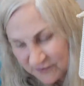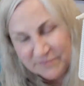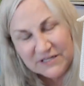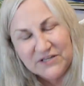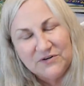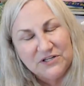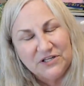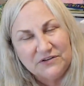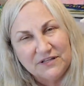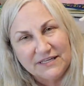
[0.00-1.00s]
would be
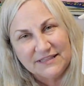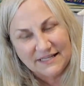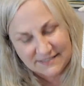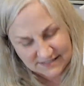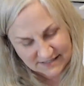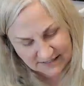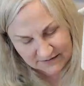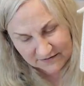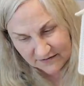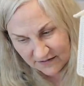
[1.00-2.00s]
cute like that,
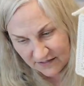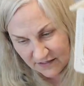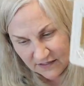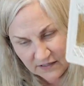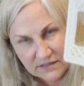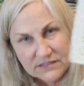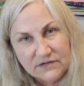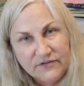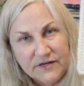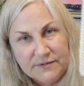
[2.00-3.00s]
Cindy.
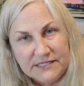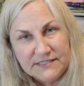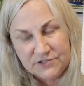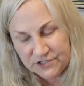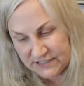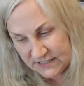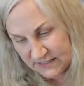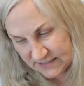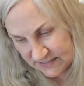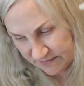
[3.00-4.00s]
So if anybody's interested
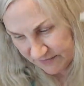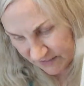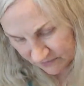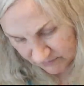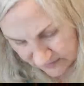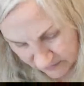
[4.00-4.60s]
in this, let me know and